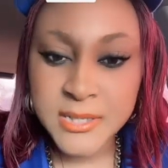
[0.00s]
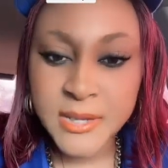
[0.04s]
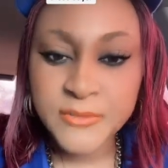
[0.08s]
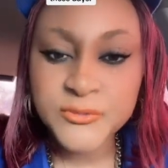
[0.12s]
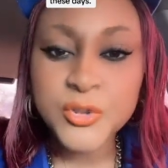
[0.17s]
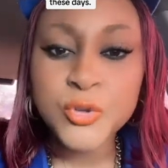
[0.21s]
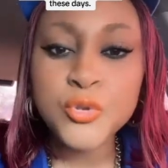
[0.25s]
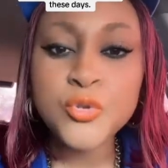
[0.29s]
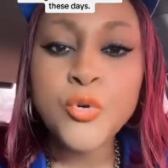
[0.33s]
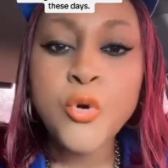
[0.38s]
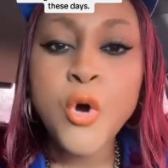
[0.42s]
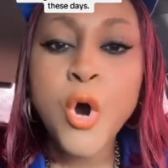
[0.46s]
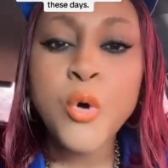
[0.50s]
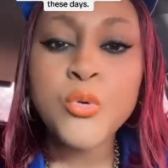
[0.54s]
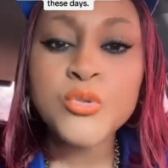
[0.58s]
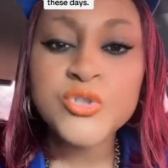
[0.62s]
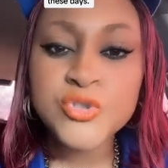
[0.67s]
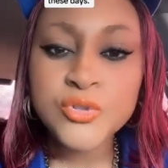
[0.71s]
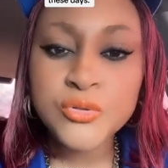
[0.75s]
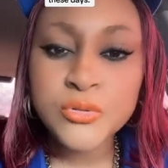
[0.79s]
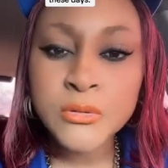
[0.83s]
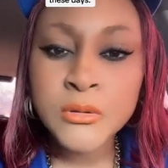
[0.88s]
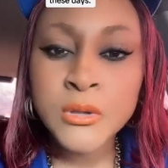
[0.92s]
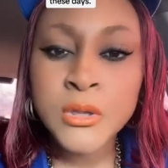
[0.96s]
You have to know how
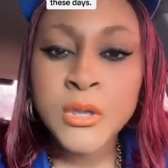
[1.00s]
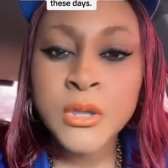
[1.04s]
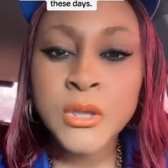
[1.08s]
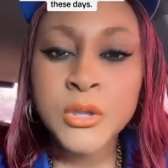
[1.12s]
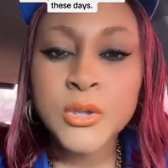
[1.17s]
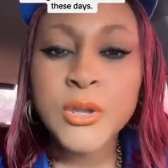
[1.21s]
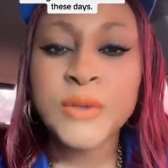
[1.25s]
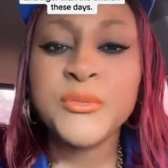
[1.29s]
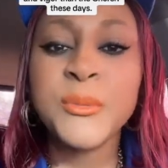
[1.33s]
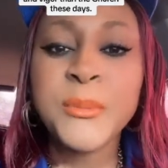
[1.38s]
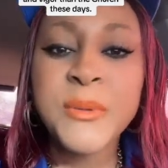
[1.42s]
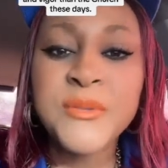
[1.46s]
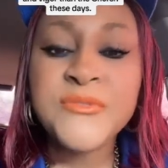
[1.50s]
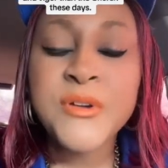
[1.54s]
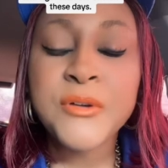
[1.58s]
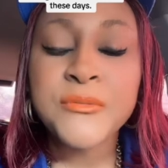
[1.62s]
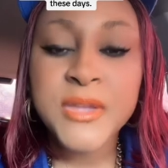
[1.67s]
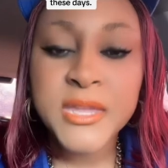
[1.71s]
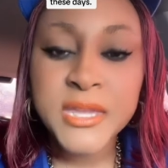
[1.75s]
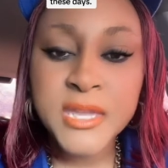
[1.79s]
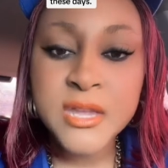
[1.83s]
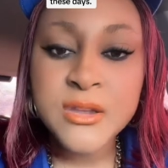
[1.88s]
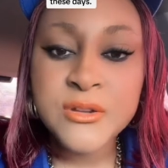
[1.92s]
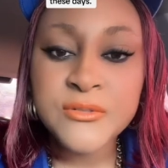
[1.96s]
to, you have to be
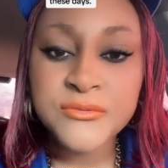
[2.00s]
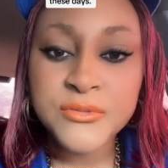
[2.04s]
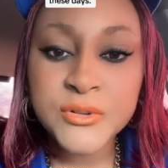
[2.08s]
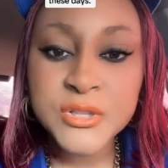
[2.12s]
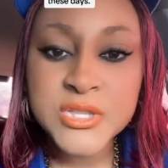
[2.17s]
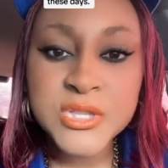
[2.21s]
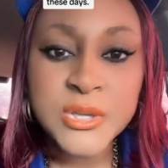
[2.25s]
very careful.